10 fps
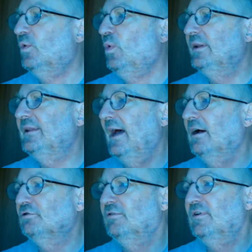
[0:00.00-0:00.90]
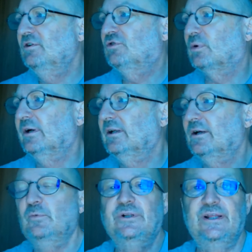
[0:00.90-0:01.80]
with the house of Israel
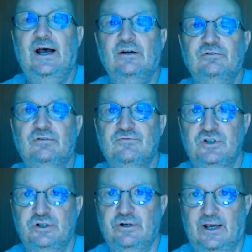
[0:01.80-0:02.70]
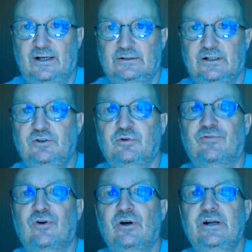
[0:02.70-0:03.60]
and with the house of Judah. He's
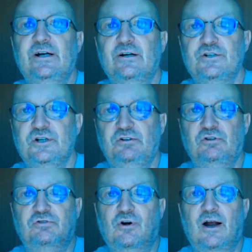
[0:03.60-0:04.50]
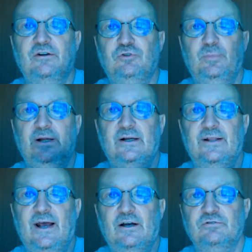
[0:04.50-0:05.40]
referring here to Jesus Christ being of
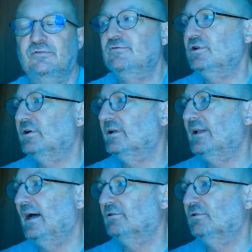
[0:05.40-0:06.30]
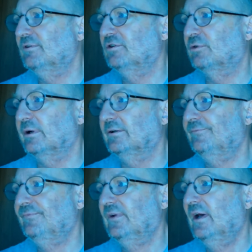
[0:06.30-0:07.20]
the house of Judah and the house of Israel.
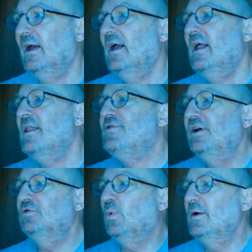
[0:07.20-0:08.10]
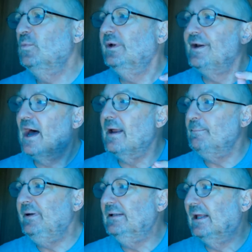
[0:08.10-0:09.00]
This one will
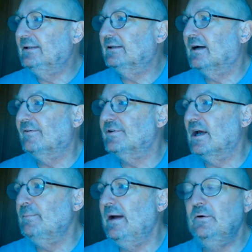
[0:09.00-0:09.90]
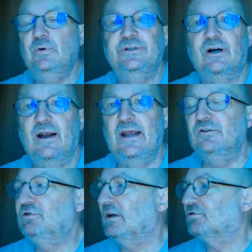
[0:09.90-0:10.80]
not be like the covenant I made with their
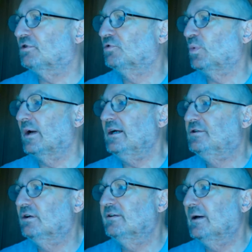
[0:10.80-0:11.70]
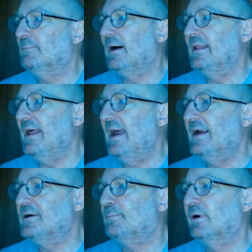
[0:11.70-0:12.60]
ancestors when I took them by the
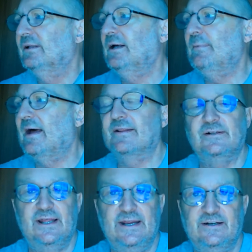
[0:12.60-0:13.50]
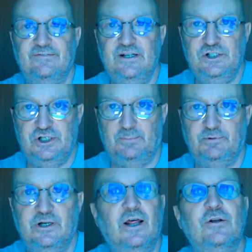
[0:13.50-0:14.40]
hand to bring them out of the land of
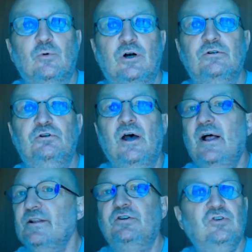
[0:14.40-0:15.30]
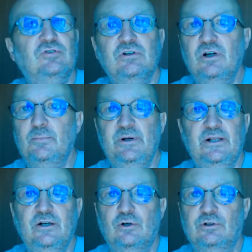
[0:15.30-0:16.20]
Egypt. In other words, this isn't going to be
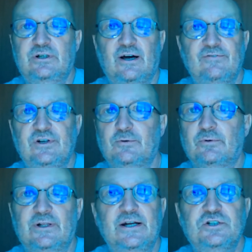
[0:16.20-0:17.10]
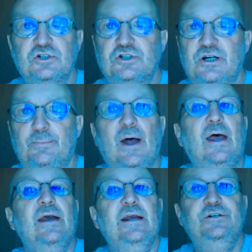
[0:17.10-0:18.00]
the old covenant relationship.
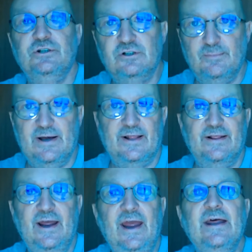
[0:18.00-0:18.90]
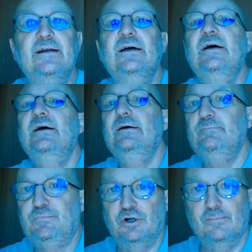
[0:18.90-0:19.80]
He took them out of the hand,
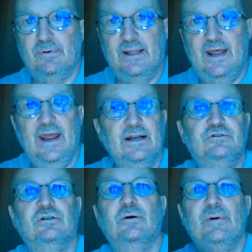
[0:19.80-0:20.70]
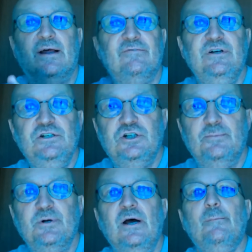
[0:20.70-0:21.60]
took them by the hand, took them out of
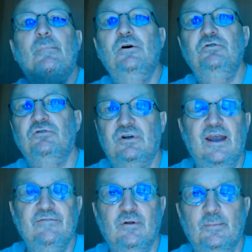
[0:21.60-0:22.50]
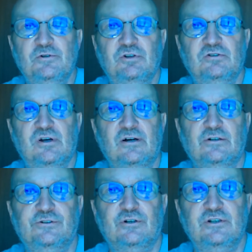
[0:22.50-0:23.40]
Egypt. Moses gave them the
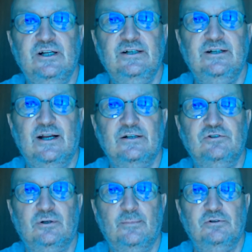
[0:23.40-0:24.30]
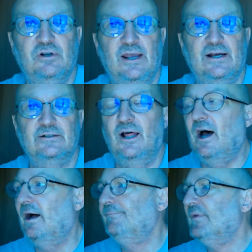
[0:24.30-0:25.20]
613 tenets of the Mosaic
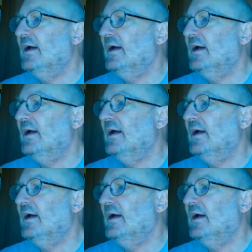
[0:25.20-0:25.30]
Law.